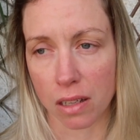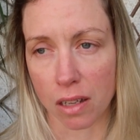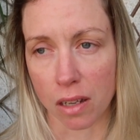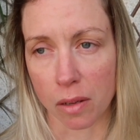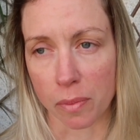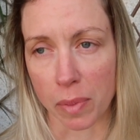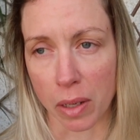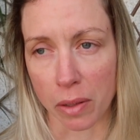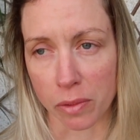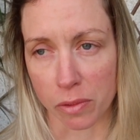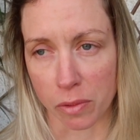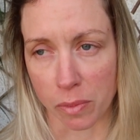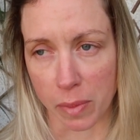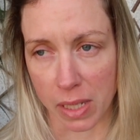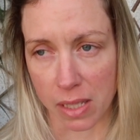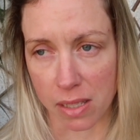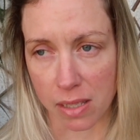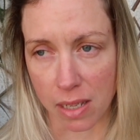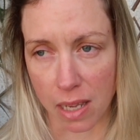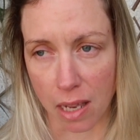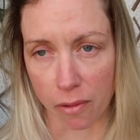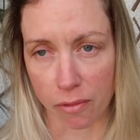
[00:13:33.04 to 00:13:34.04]
about
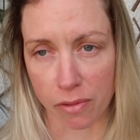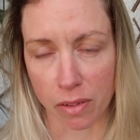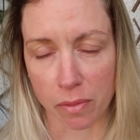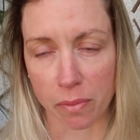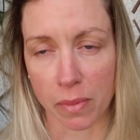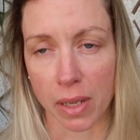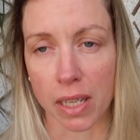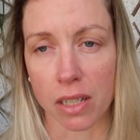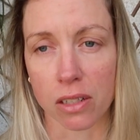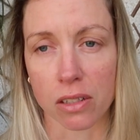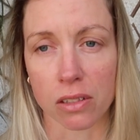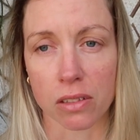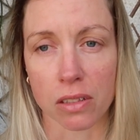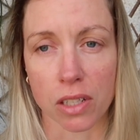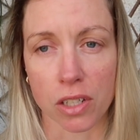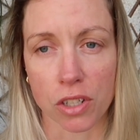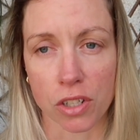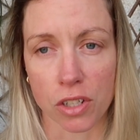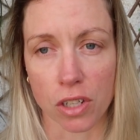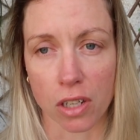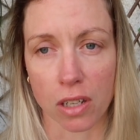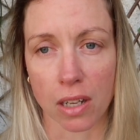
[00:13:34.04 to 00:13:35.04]
myself and my
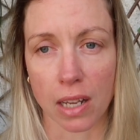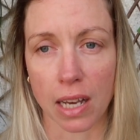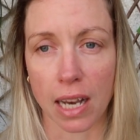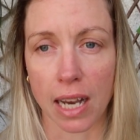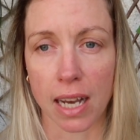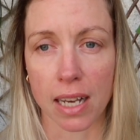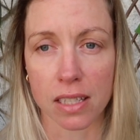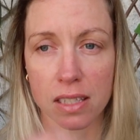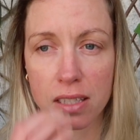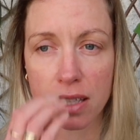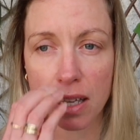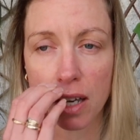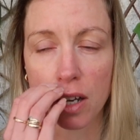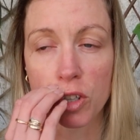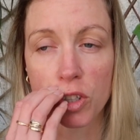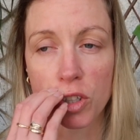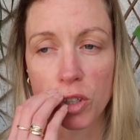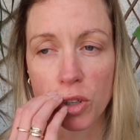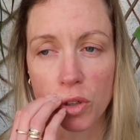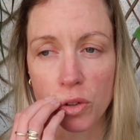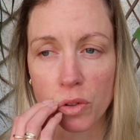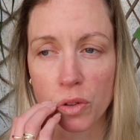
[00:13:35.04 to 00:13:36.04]
condition has a
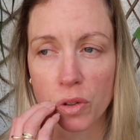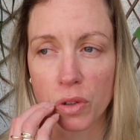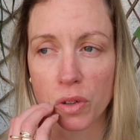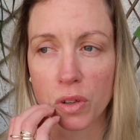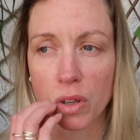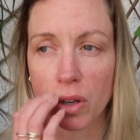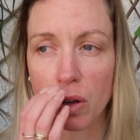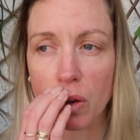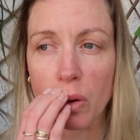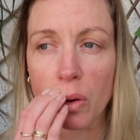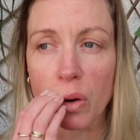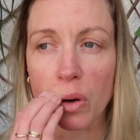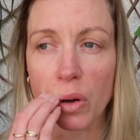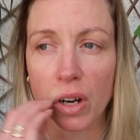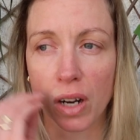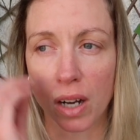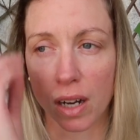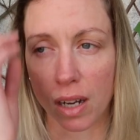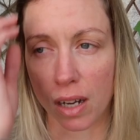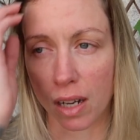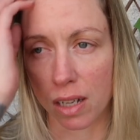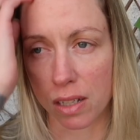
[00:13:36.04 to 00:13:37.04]
cure or
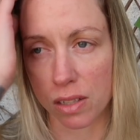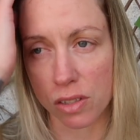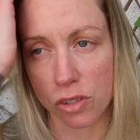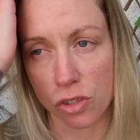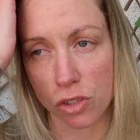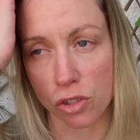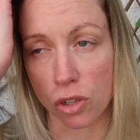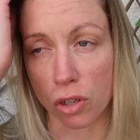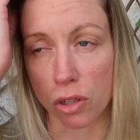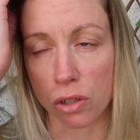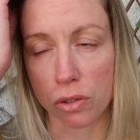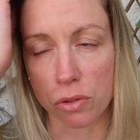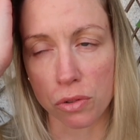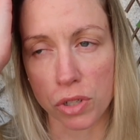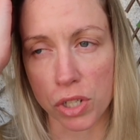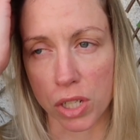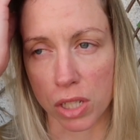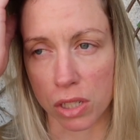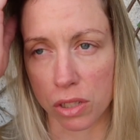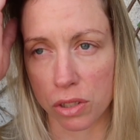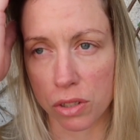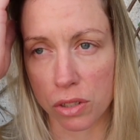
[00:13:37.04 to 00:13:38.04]
a
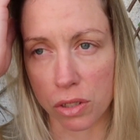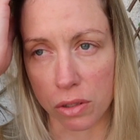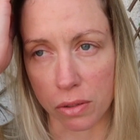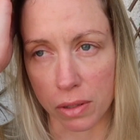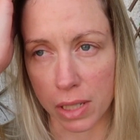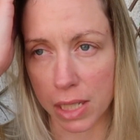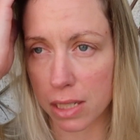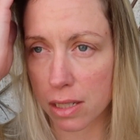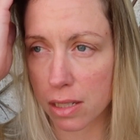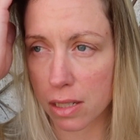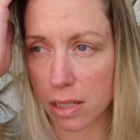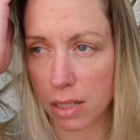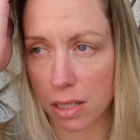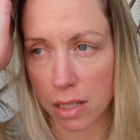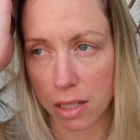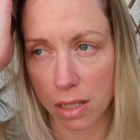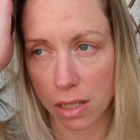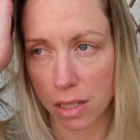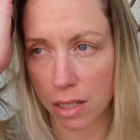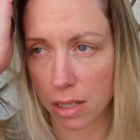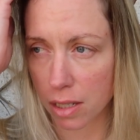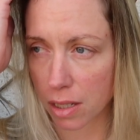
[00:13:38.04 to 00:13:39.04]
solution to it.
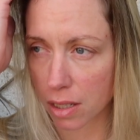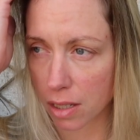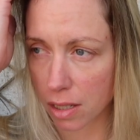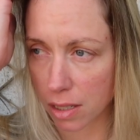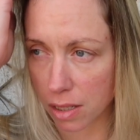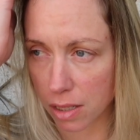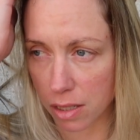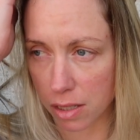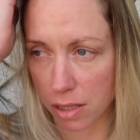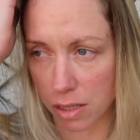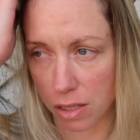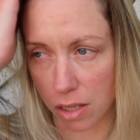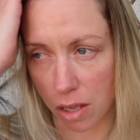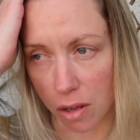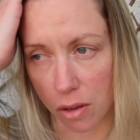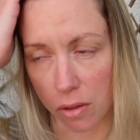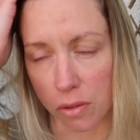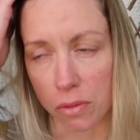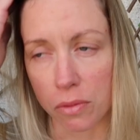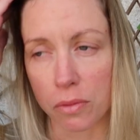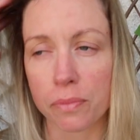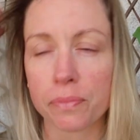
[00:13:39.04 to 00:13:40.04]

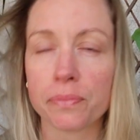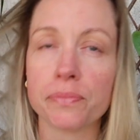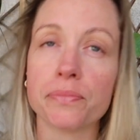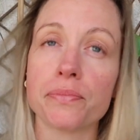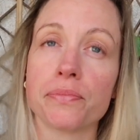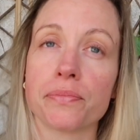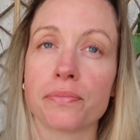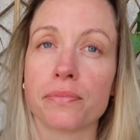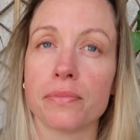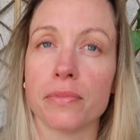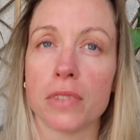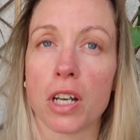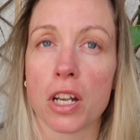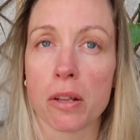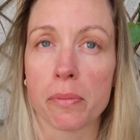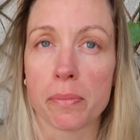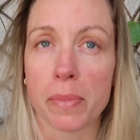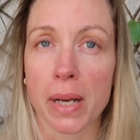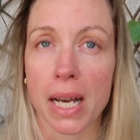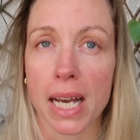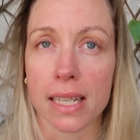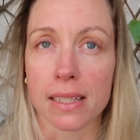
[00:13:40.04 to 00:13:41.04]
So on
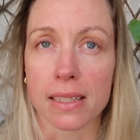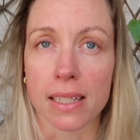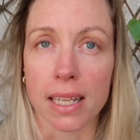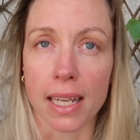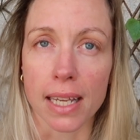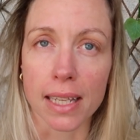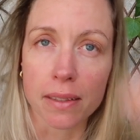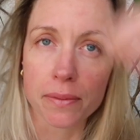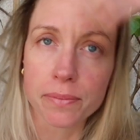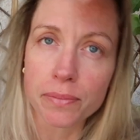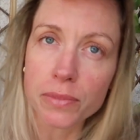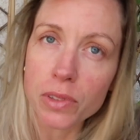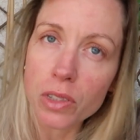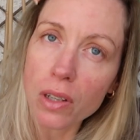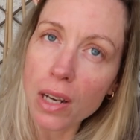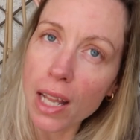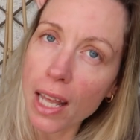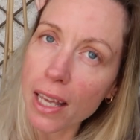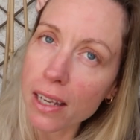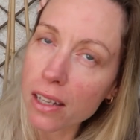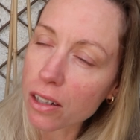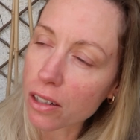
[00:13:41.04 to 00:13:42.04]
a bad day, or
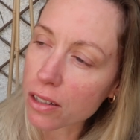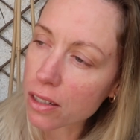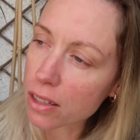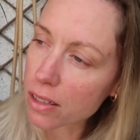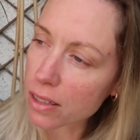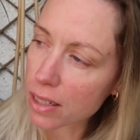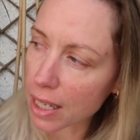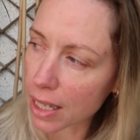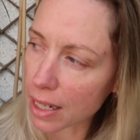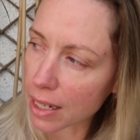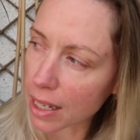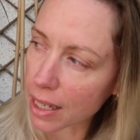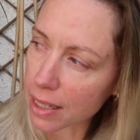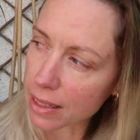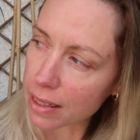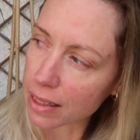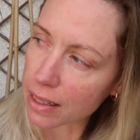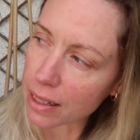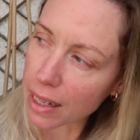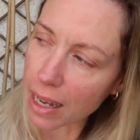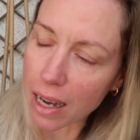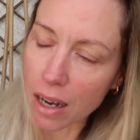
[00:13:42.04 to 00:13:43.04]
like on a day like
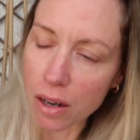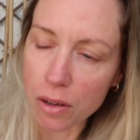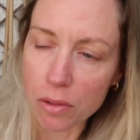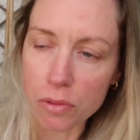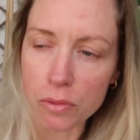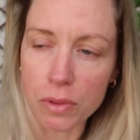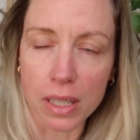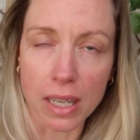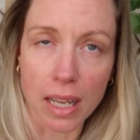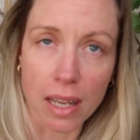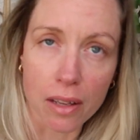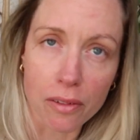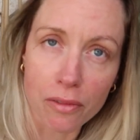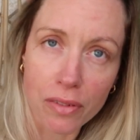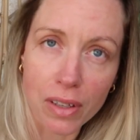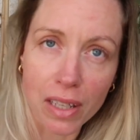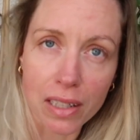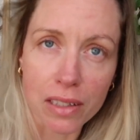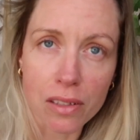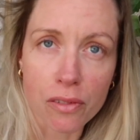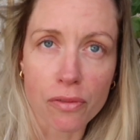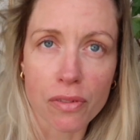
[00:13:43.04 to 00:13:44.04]
now when I
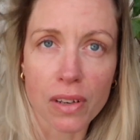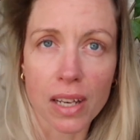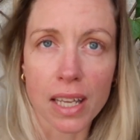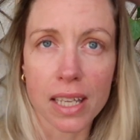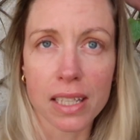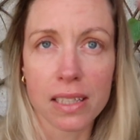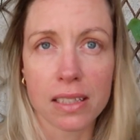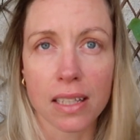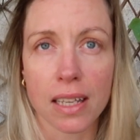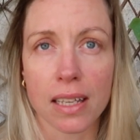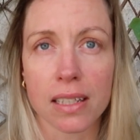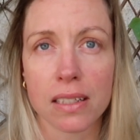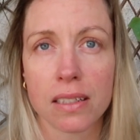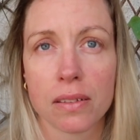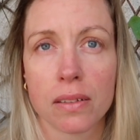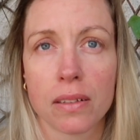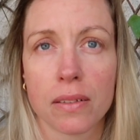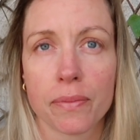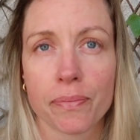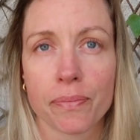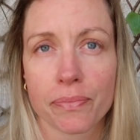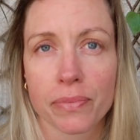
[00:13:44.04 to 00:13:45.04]
feel deflated,
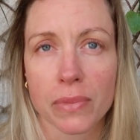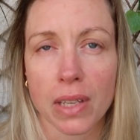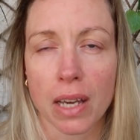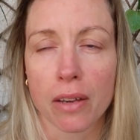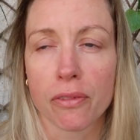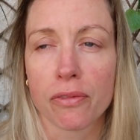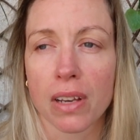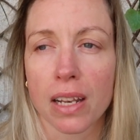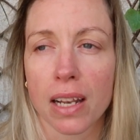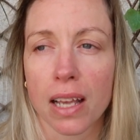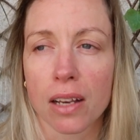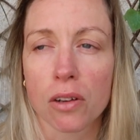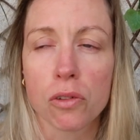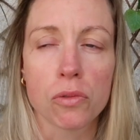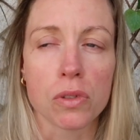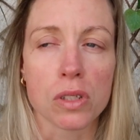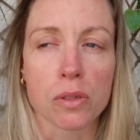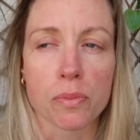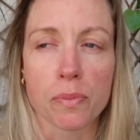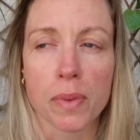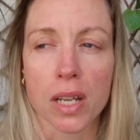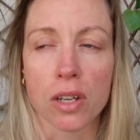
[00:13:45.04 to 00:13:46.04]
I feel like,
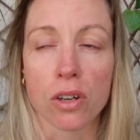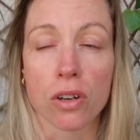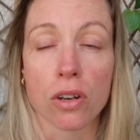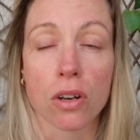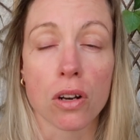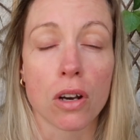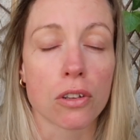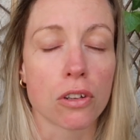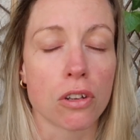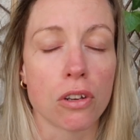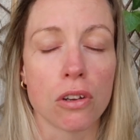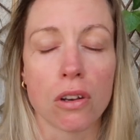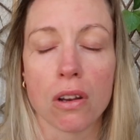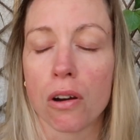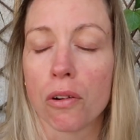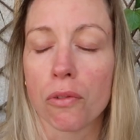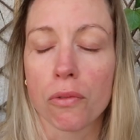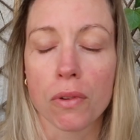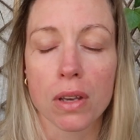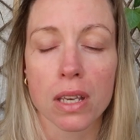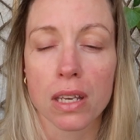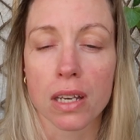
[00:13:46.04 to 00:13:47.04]
oh, it's better not
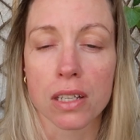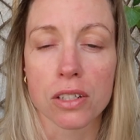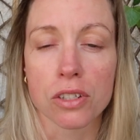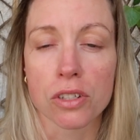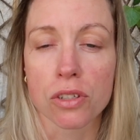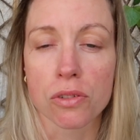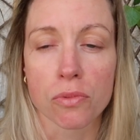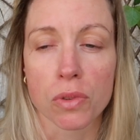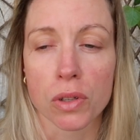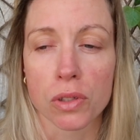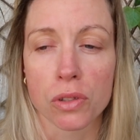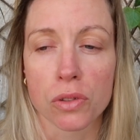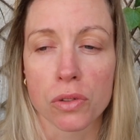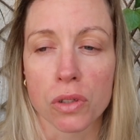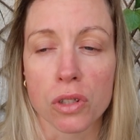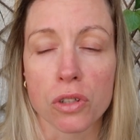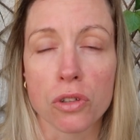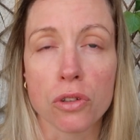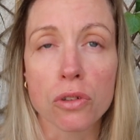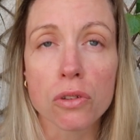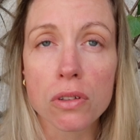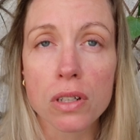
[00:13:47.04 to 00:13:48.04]
knowing. I just want to
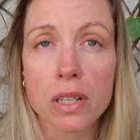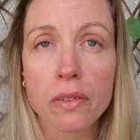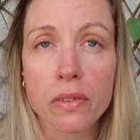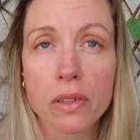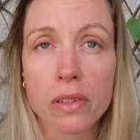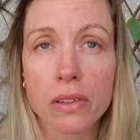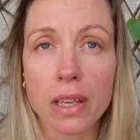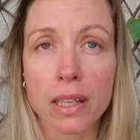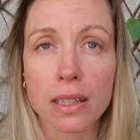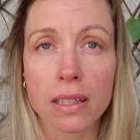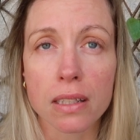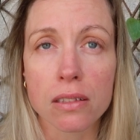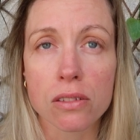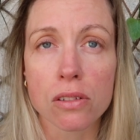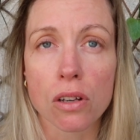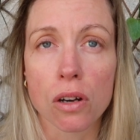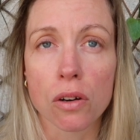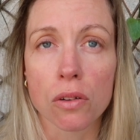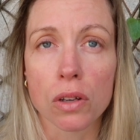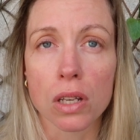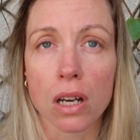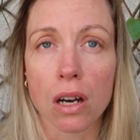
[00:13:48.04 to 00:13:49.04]
ignore everything that's
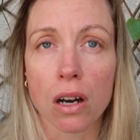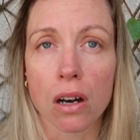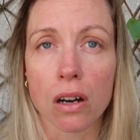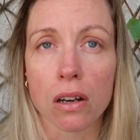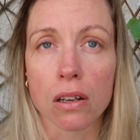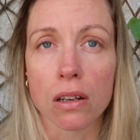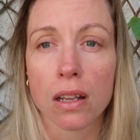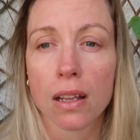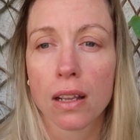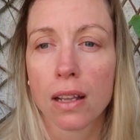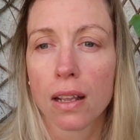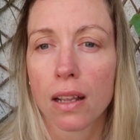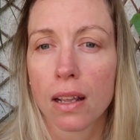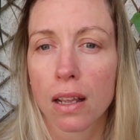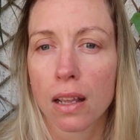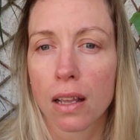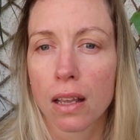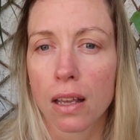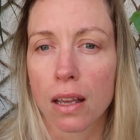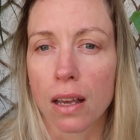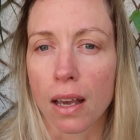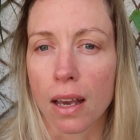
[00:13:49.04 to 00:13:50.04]
going on,
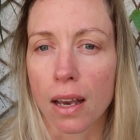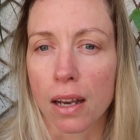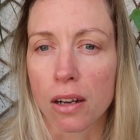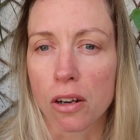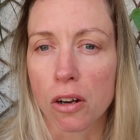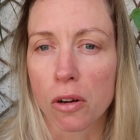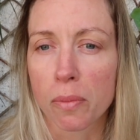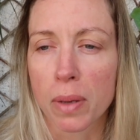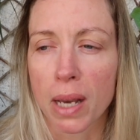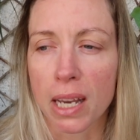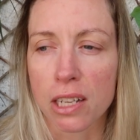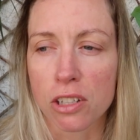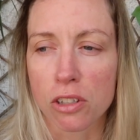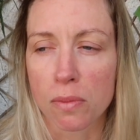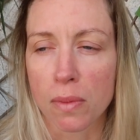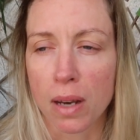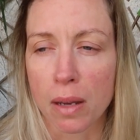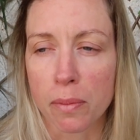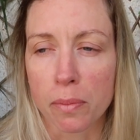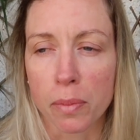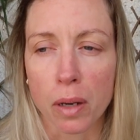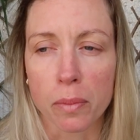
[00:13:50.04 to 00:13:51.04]
go back to
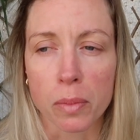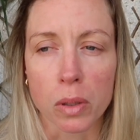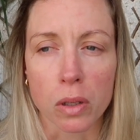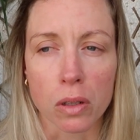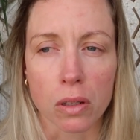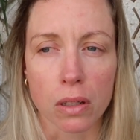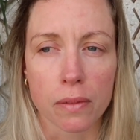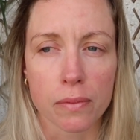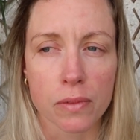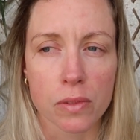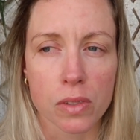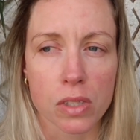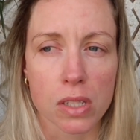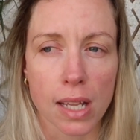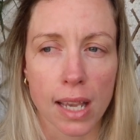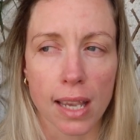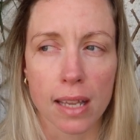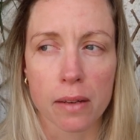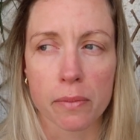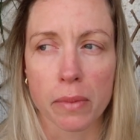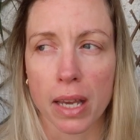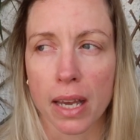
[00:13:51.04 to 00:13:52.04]
my bubble,
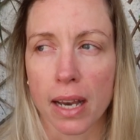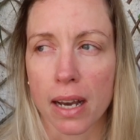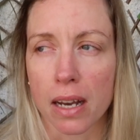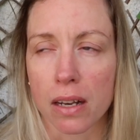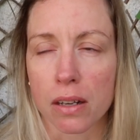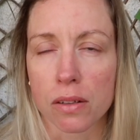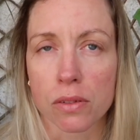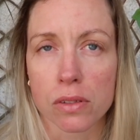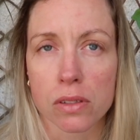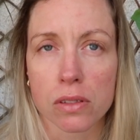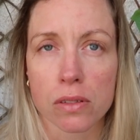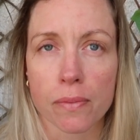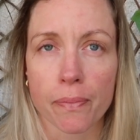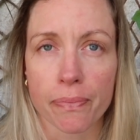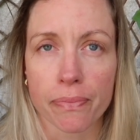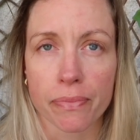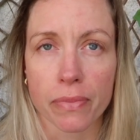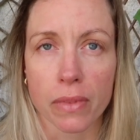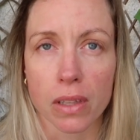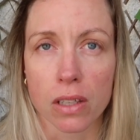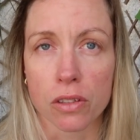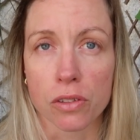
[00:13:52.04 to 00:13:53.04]
stay in my house,
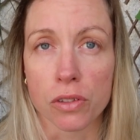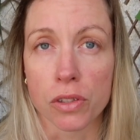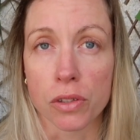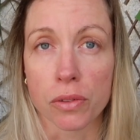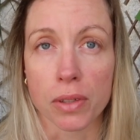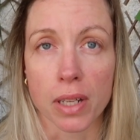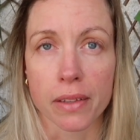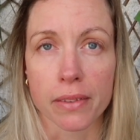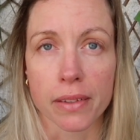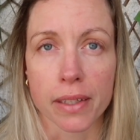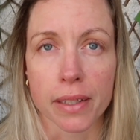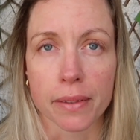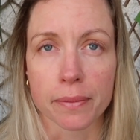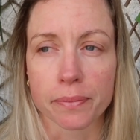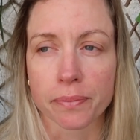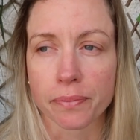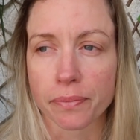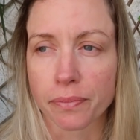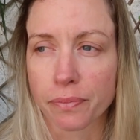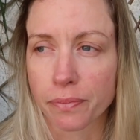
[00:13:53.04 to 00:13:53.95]
do nothing.